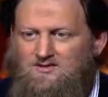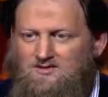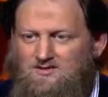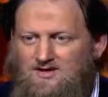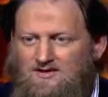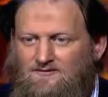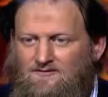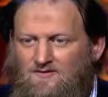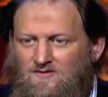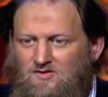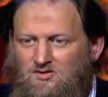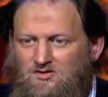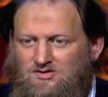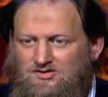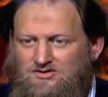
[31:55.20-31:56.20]
to learn from the
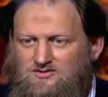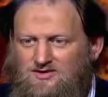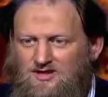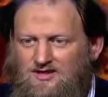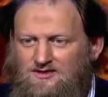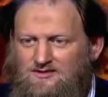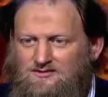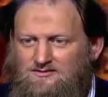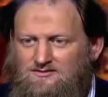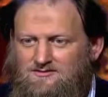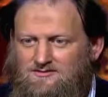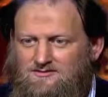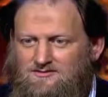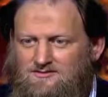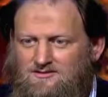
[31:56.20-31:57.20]
course today
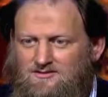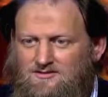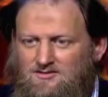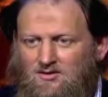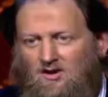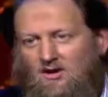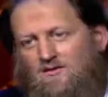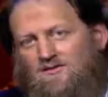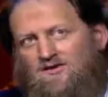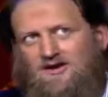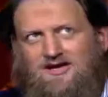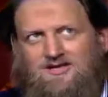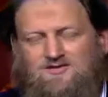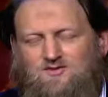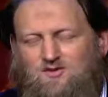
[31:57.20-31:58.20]
or over the
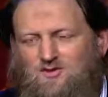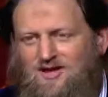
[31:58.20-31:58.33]
next few